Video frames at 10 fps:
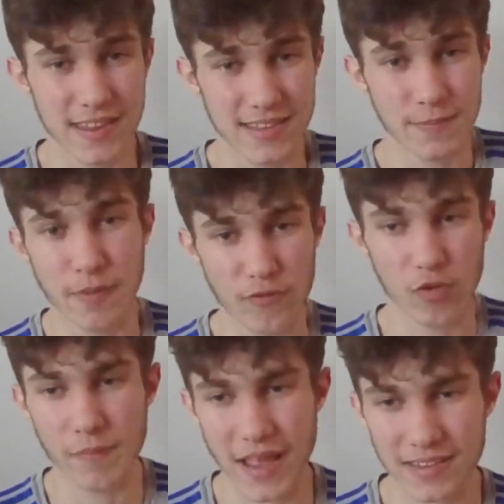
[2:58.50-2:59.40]
did
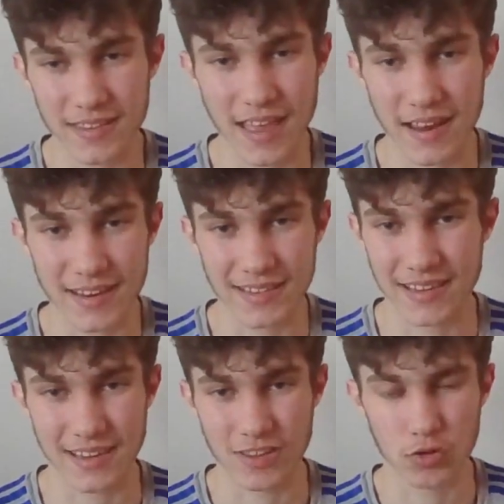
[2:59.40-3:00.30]
perform better than he
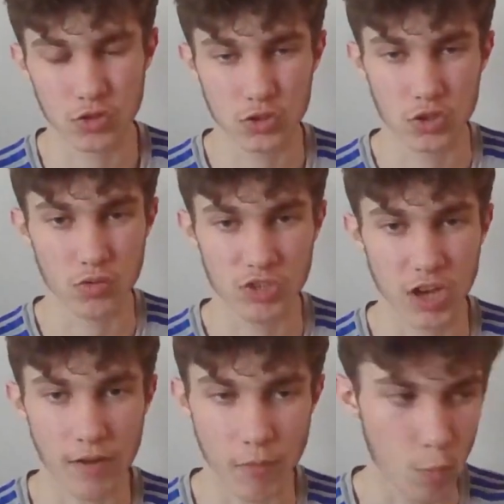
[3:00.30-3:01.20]
did in those two Tyron